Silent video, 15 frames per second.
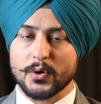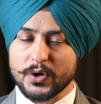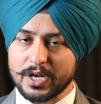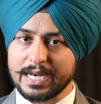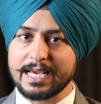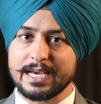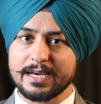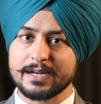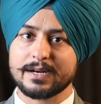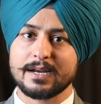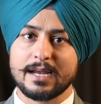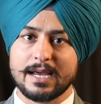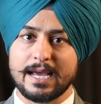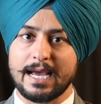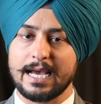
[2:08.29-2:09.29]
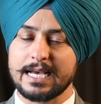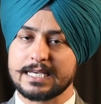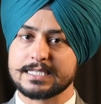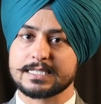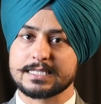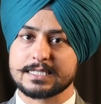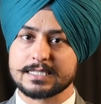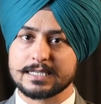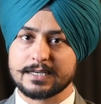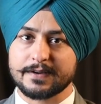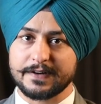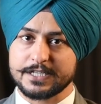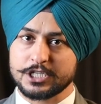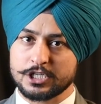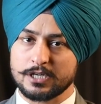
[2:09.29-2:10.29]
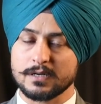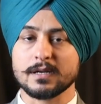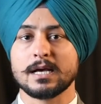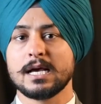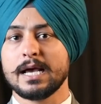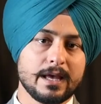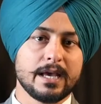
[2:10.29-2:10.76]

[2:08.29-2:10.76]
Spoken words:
clear as crystal.